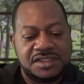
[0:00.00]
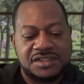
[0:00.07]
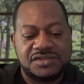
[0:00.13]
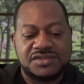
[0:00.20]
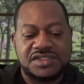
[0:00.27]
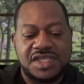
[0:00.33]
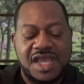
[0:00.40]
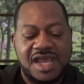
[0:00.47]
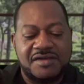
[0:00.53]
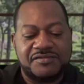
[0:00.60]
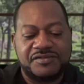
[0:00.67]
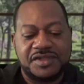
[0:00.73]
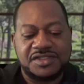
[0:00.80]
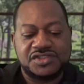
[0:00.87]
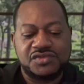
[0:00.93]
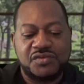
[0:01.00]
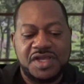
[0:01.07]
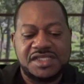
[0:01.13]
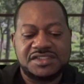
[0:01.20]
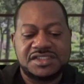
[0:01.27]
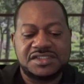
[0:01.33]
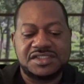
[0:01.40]
You see how it
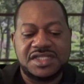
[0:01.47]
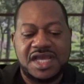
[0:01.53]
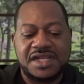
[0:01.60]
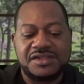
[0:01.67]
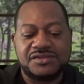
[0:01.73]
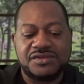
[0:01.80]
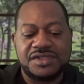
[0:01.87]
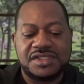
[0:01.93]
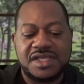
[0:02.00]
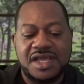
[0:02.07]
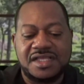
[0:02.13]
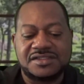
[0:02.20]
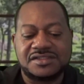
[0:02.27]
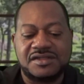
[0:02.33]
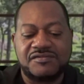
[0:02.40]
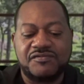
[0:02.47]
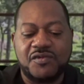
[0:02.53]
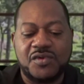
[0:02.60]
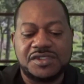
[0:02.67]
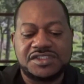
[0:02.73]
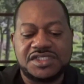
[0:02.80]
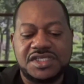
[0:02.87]
fluctuates? It's ninety-three thousand
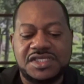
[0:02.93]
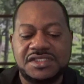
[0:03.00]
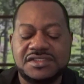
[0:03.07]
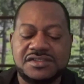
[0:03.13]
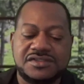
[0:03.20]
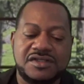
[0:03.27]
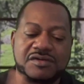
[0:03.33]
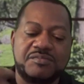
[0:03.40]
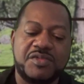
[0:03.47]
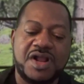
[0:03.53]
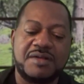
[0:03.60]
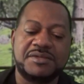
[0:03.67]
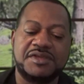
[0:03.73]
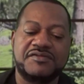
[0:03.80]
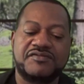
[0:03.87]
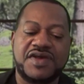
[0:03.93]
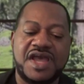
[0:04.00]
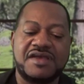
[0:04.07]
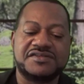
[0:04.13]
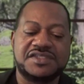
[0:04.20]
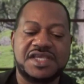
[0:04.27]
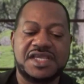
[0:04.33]
fourteen dollars. So probably in
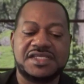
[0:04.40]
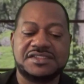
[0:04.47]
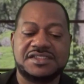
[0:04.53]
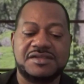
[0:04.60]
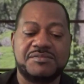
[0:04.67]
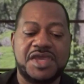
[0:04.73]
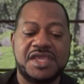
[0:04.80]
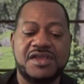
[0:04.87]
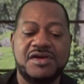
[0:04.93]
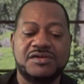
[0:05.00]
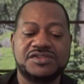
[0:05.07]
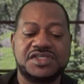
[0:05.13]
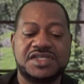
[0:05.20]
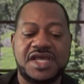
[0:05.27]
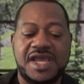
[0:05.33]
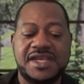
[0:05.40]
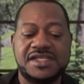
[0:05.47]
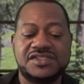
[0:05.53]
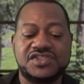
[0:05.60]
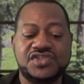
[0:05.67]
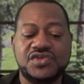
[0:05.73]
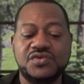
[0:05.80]
five seconds, it may go to
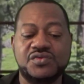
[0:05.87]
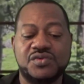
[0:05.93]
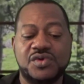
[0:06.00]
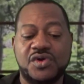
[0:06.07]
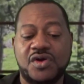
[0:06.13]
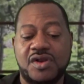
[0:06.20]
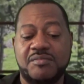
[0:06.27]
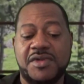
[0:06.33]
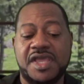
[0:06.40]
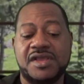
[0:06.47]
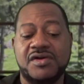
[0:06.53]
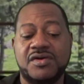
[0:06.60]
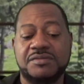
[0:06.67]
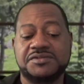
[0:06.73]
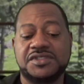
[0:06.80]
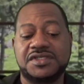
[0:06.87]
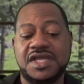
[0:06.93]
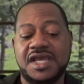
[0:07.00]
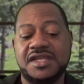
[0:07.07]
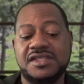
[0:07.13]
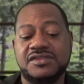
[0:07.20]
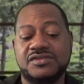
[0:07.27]
ninety-two thousand dollars, or it may go up to
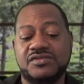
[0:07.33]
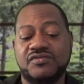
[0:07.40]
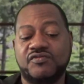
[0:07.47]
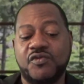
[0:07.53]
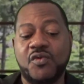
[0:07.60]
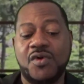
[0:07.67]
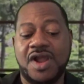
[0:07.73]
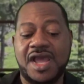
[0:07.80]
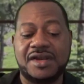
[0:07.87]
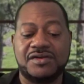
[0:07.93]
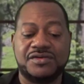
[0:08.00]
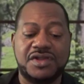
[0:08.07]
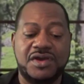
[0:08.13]
ninety-four thousand dollars. I don't